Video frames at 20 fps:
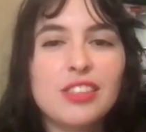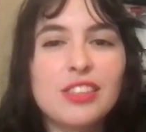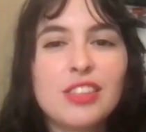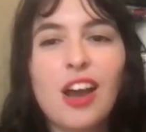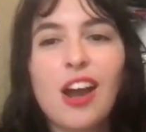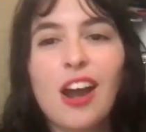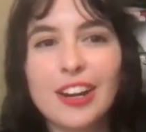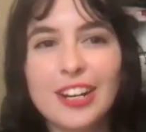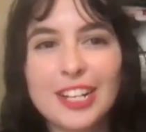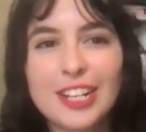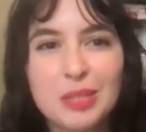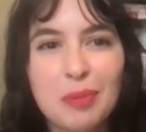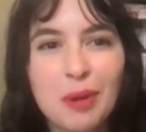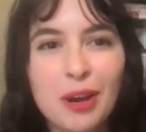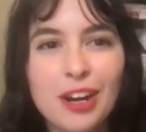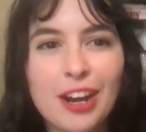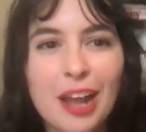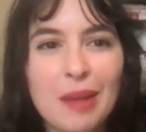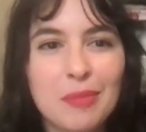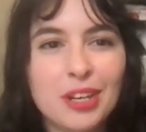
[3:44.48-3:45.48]
the hardest
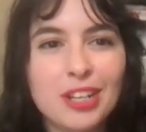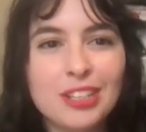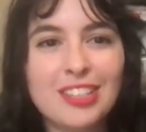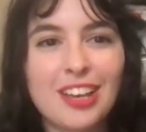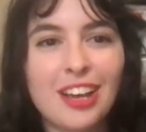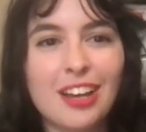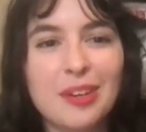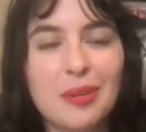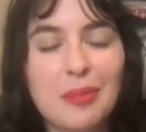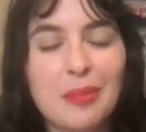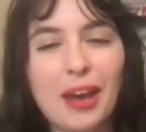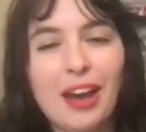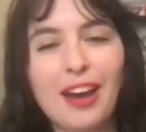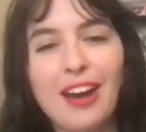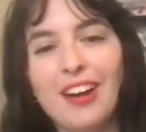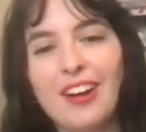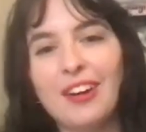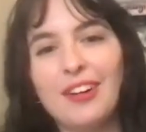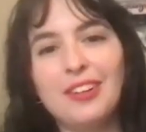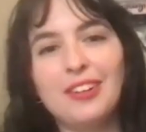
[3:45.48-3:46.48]
part, I'm going to talk
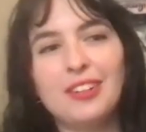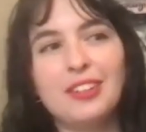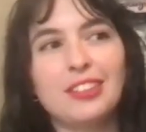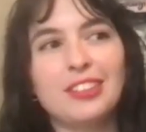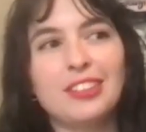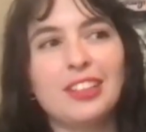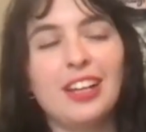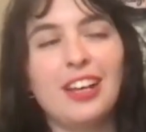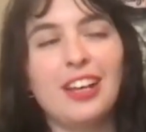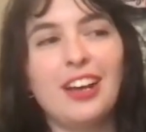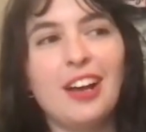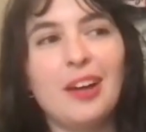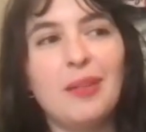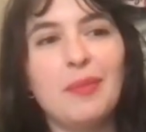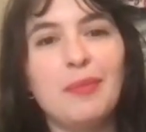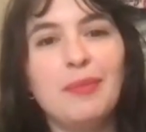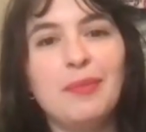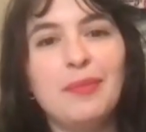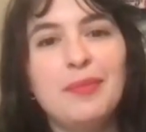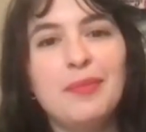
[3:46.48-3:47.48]
about
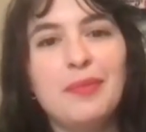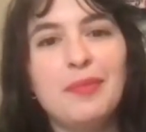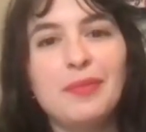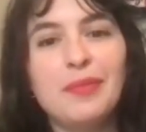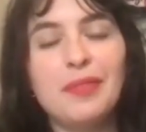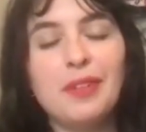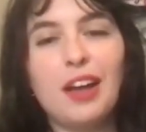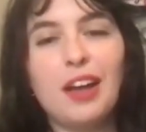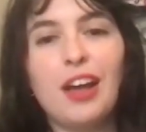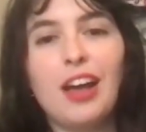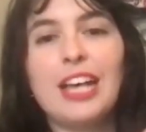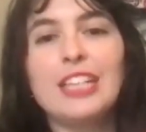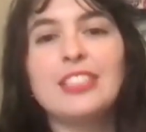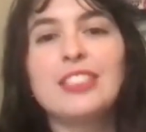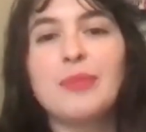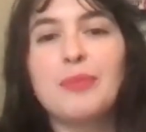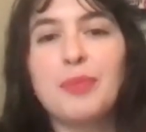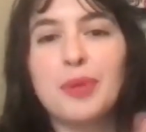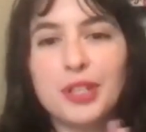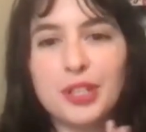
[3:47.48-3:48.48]
as
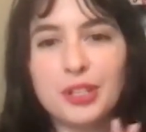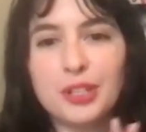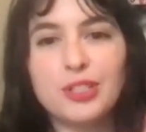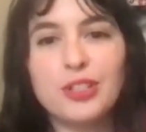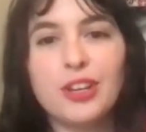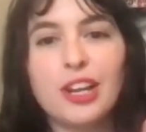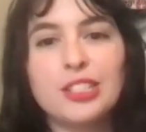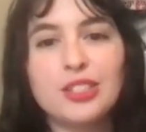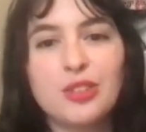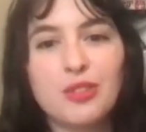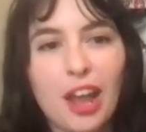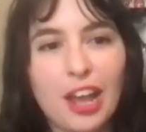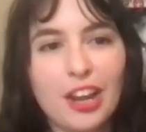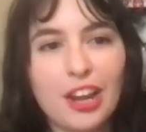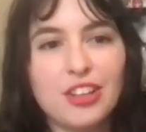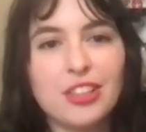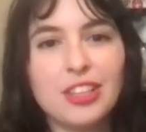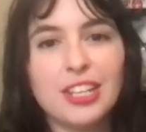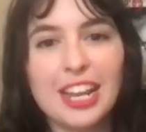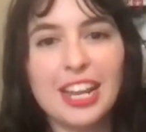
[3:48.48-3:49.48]
a producer, as a
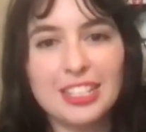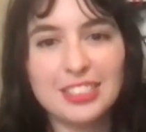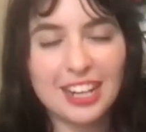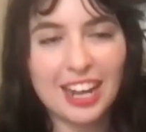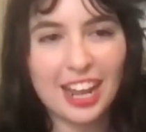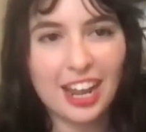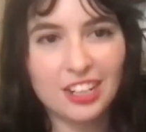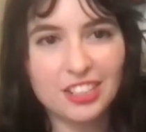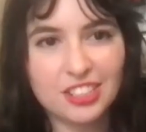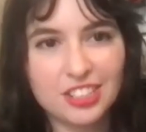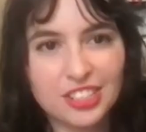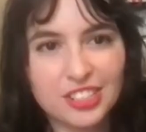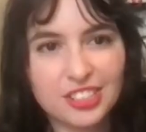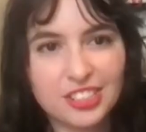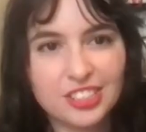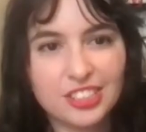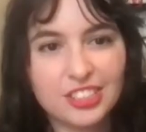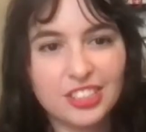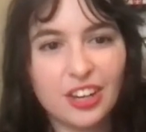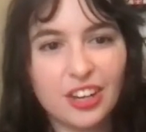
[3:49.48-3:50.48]
writer, and then as an actor.
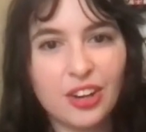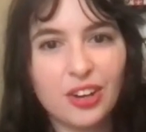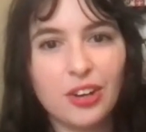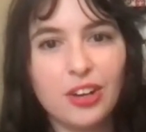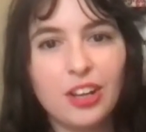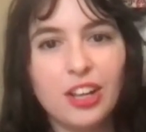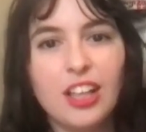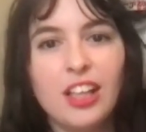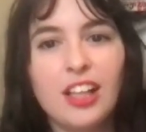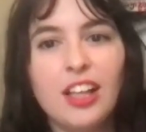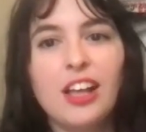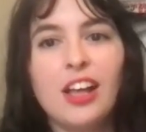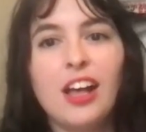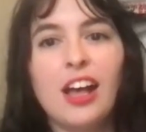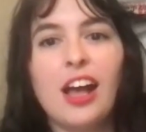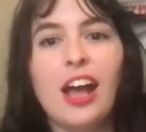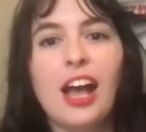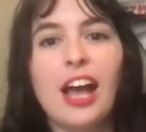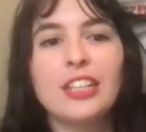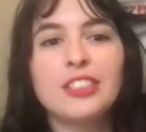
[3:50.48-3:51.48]
So
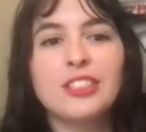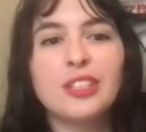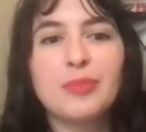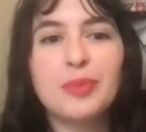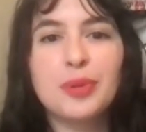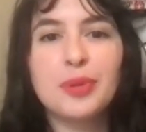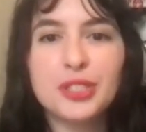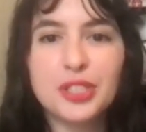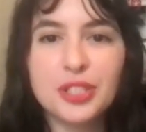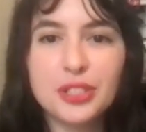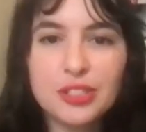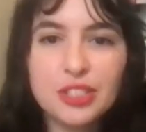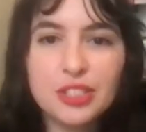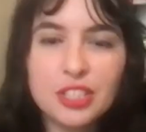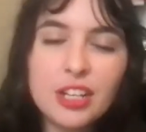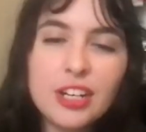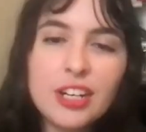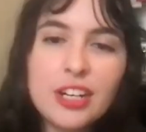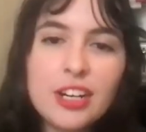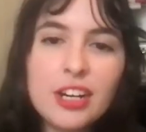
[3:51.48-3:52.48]
as a
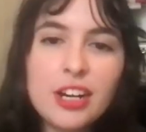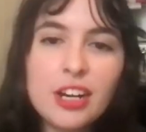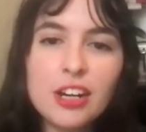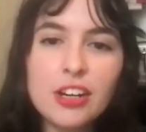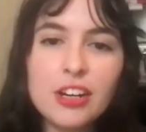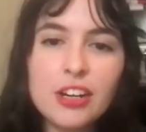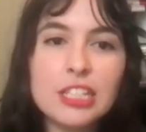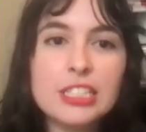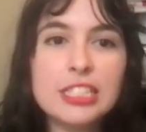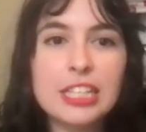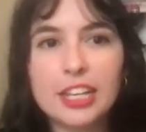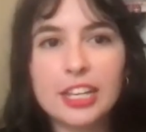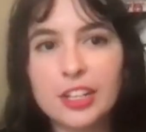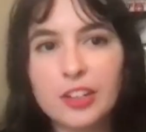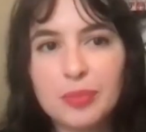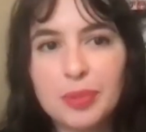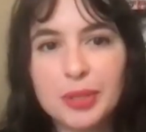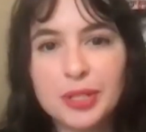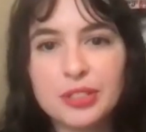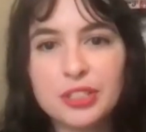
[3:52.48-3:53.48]
producer, or
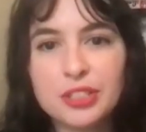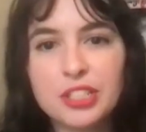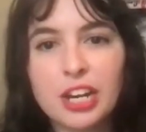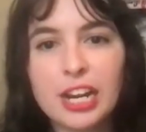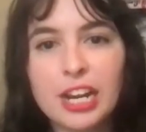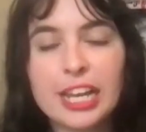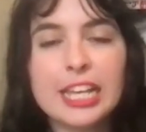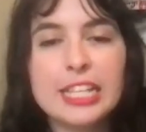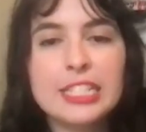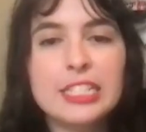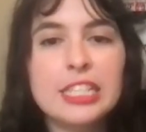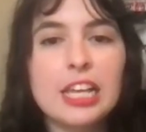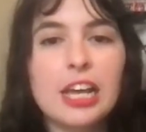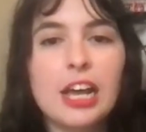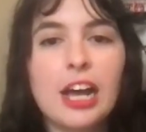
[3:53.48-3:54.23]
executive producer, I guess,